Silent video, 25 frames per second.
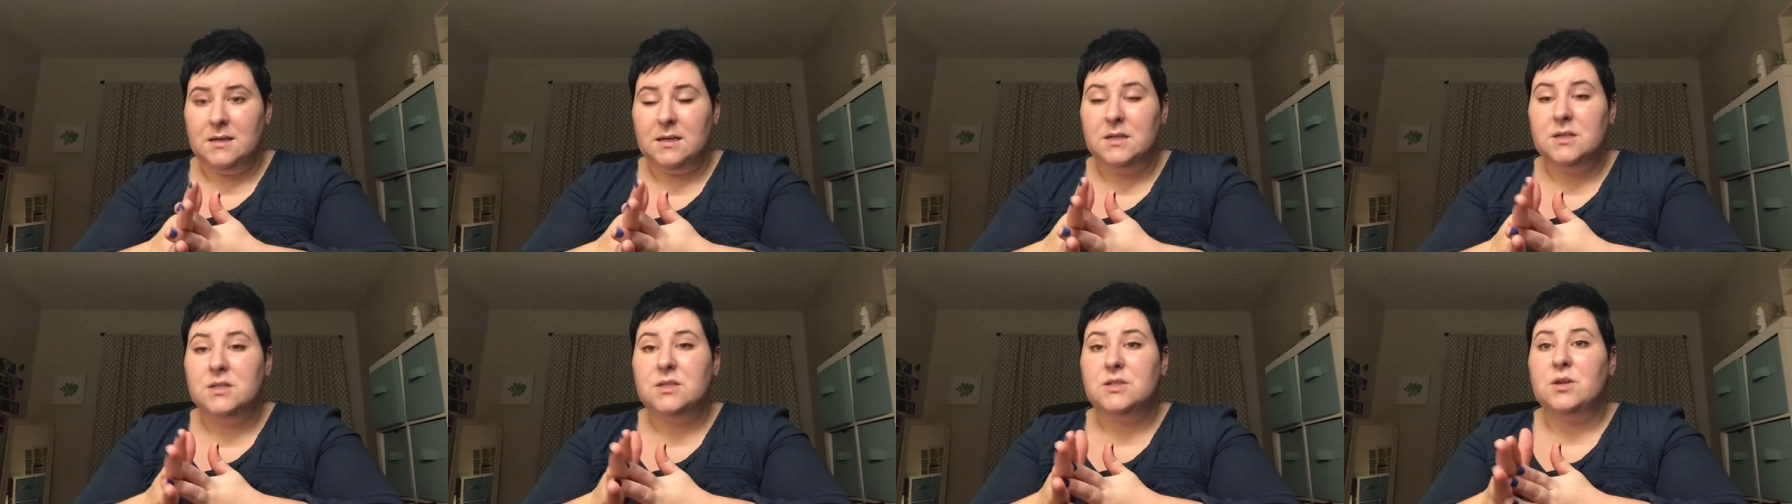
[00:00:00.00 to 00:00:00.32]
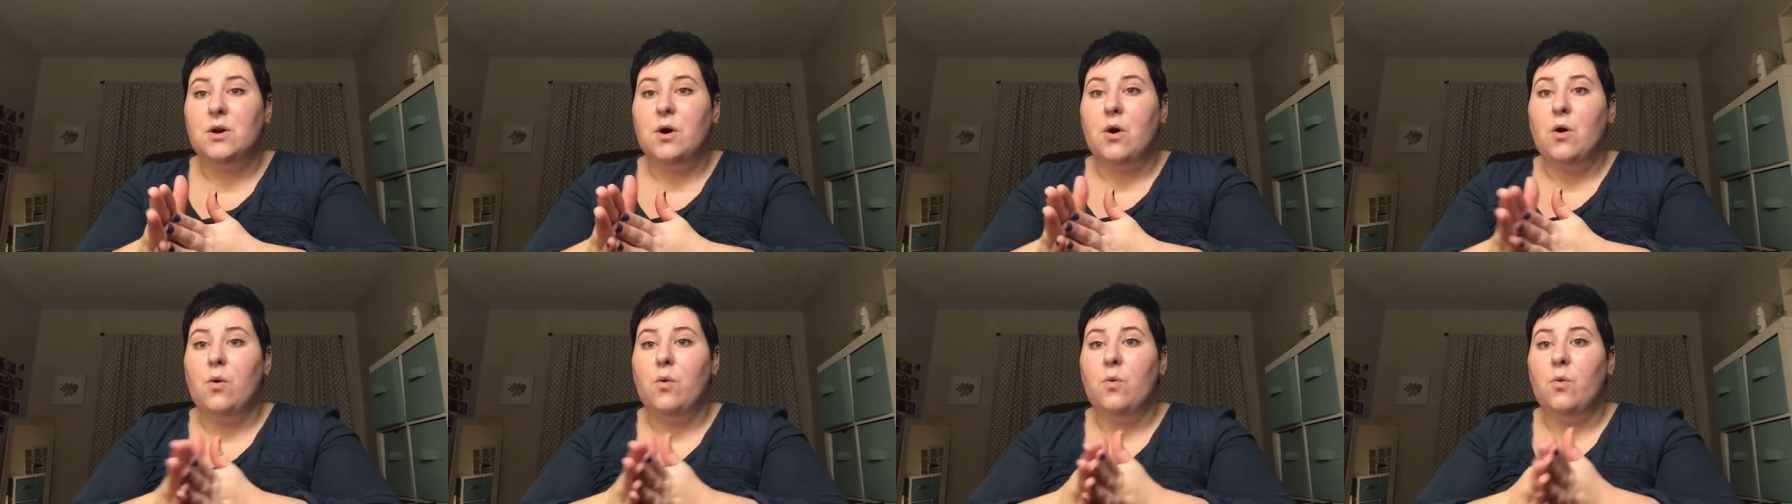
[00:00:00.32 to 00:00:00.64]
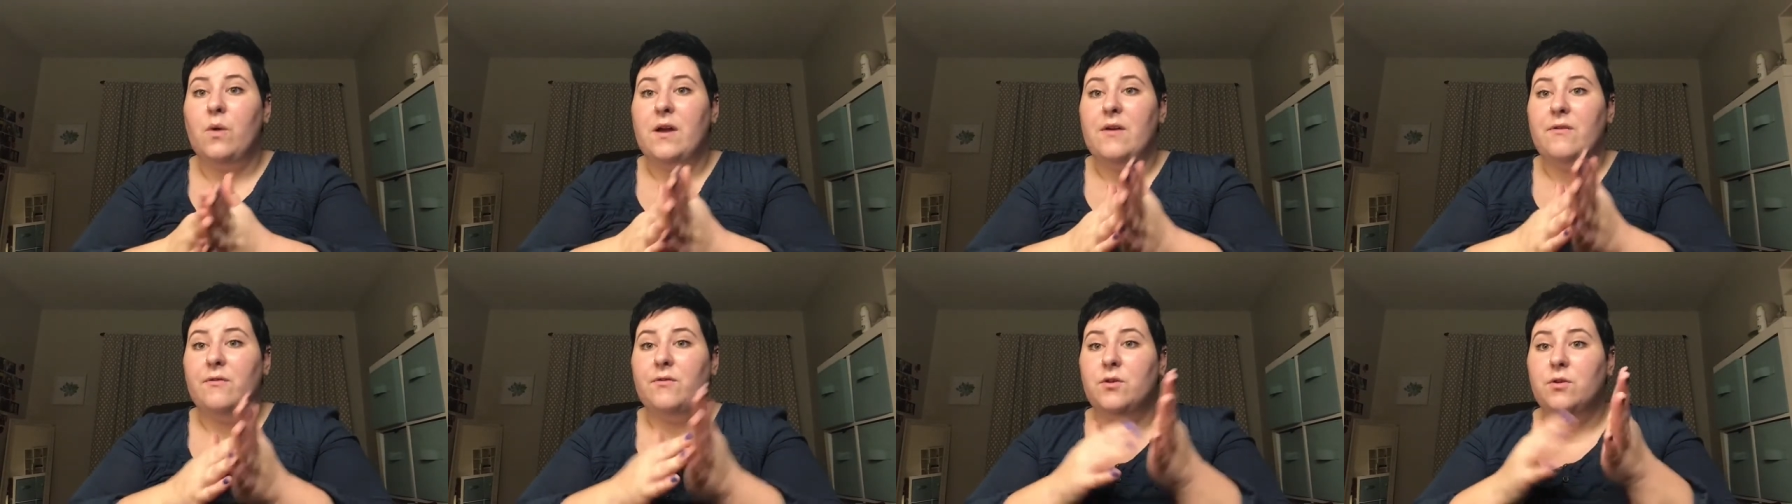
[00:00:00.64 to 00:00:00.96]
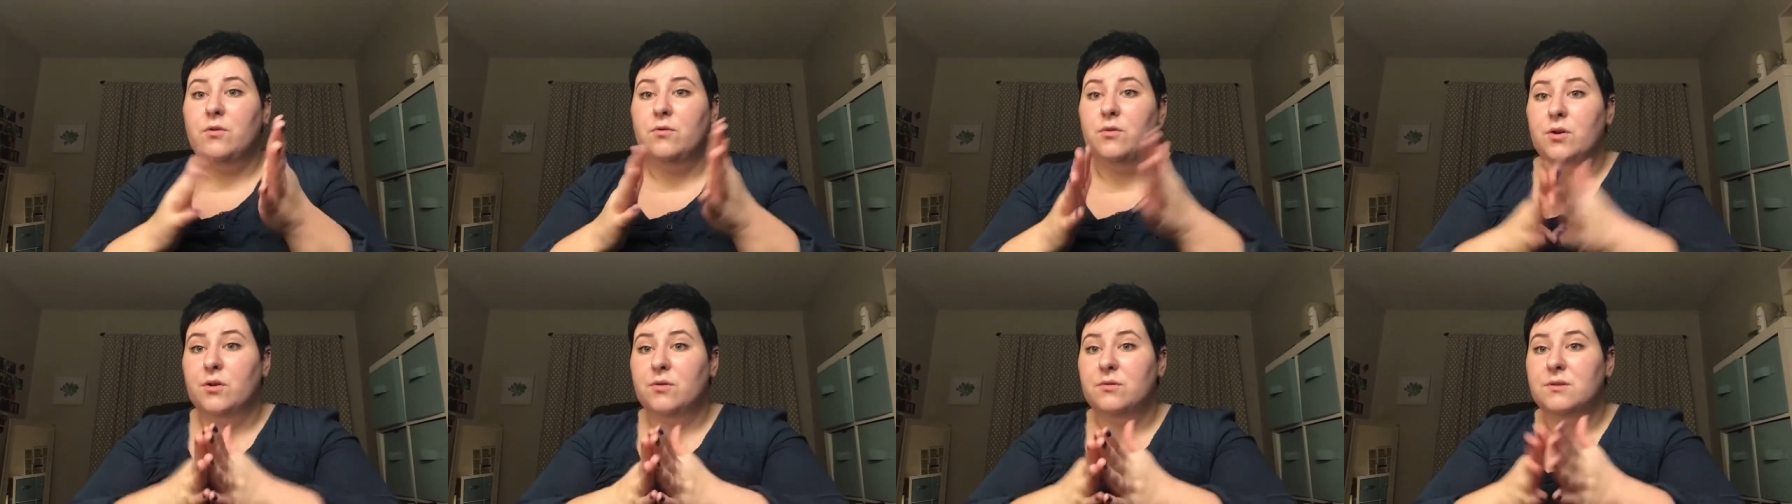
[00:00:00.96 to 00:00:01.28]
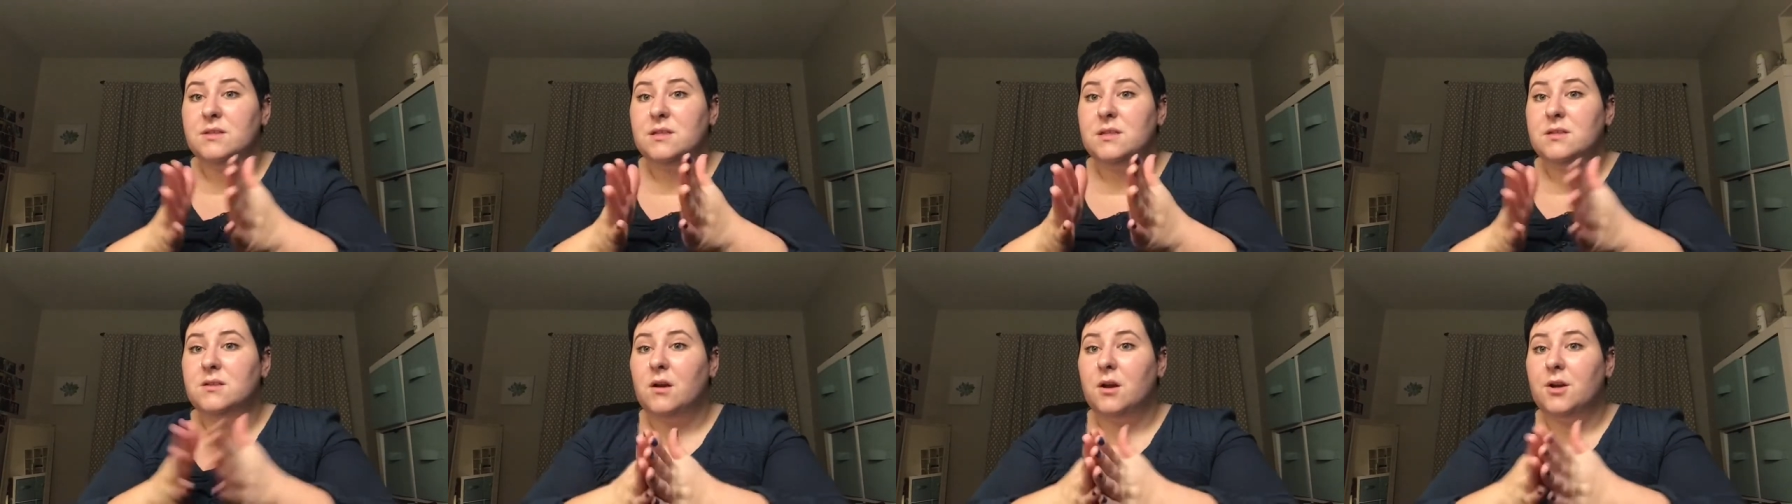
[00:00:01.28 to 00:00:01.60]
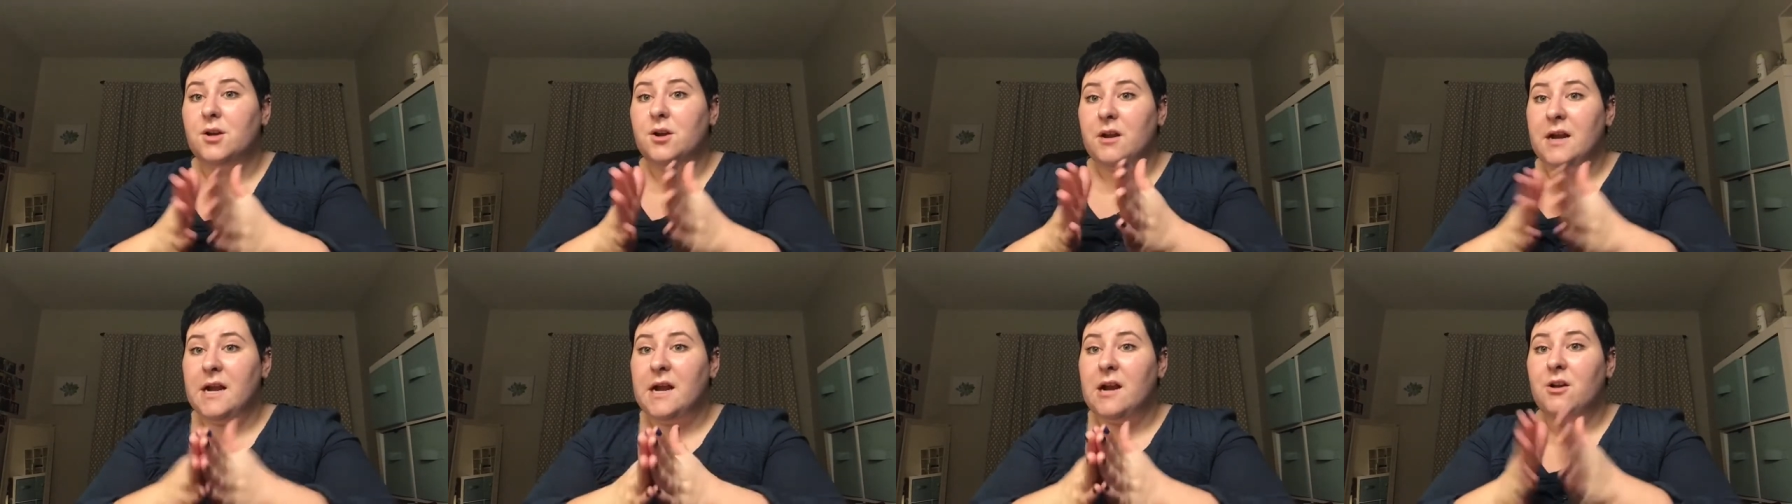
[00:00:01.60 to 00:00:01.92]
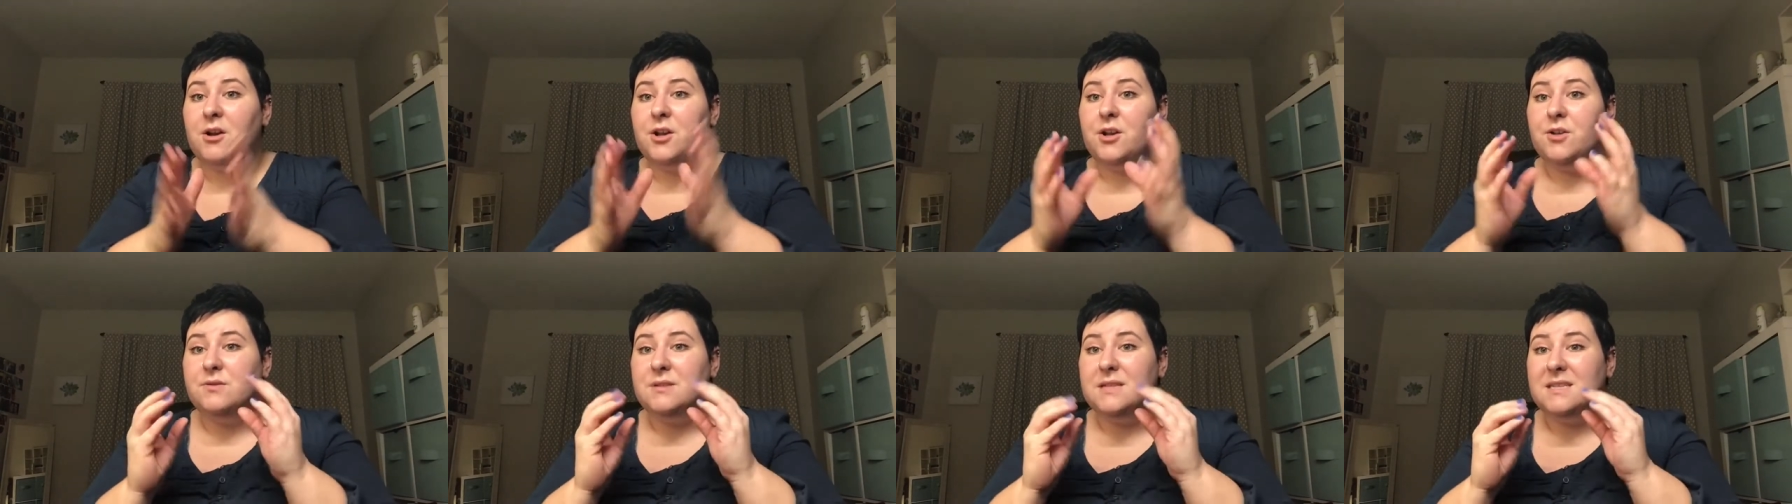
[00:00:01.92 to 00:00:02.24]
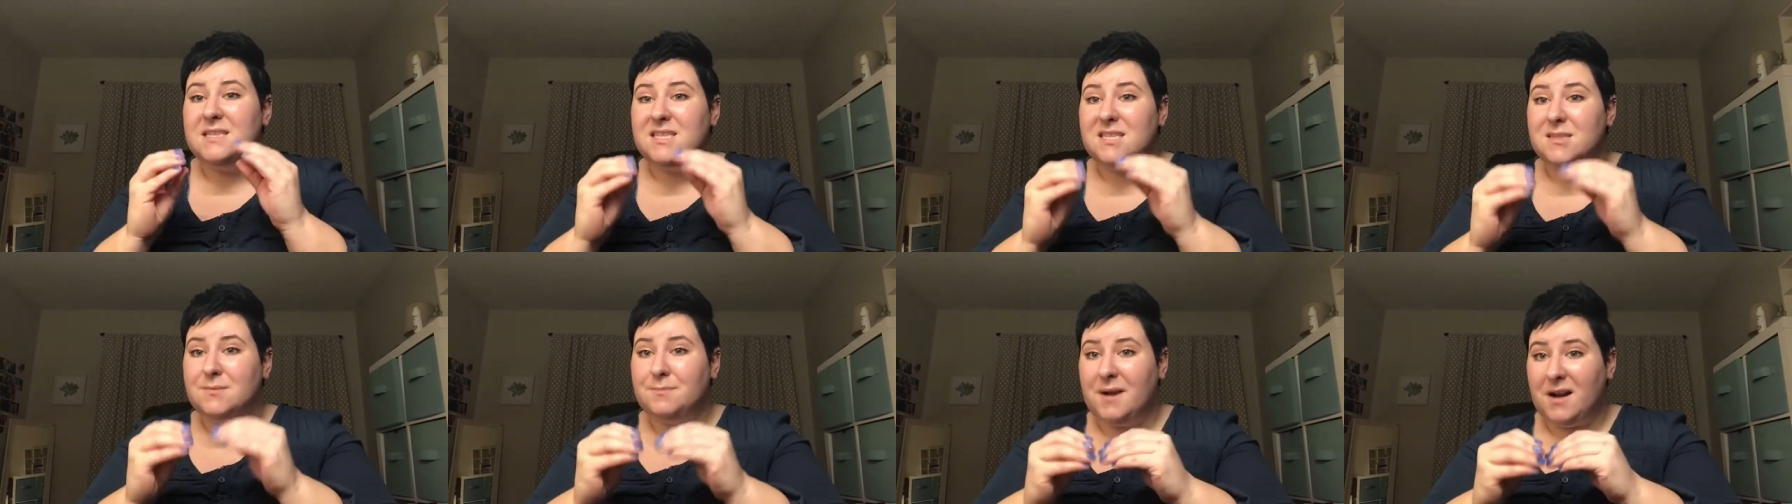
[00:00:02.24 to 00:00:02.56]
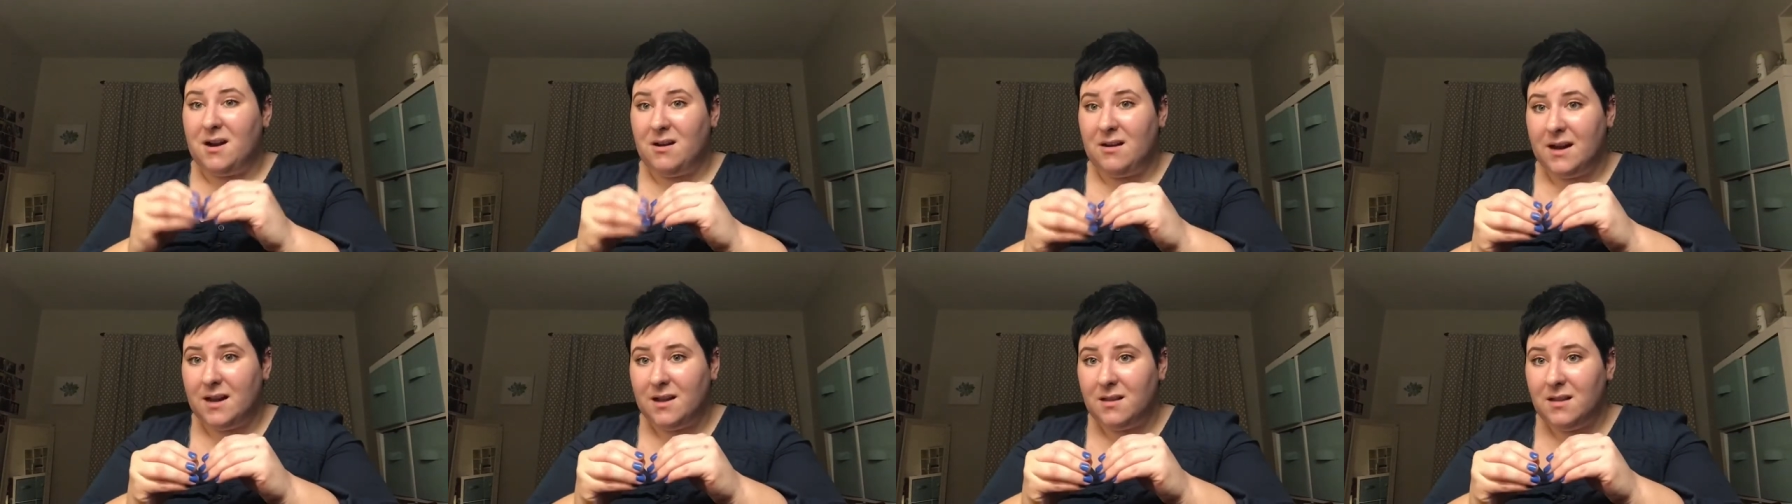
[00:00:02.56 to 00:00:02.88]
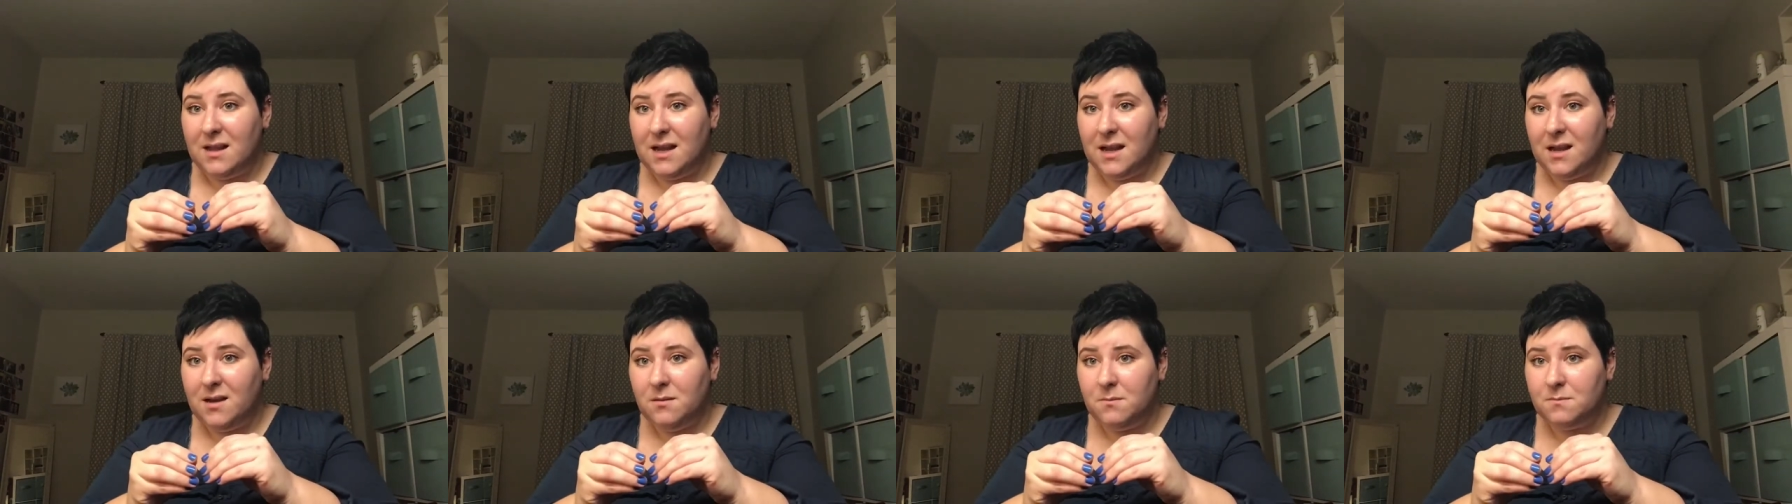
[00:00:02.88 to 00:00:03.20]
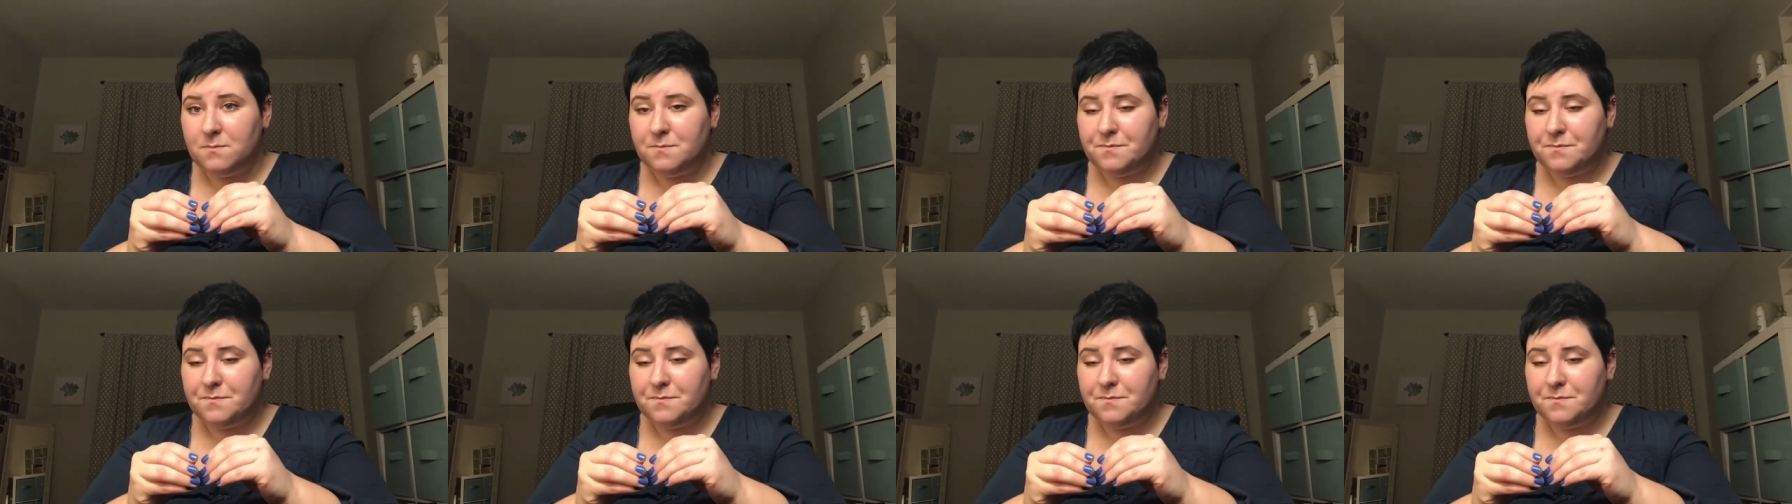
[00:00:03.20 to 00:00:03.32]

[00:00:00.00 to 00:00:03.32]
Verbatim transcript: So if you use this on your hair, use it sparingly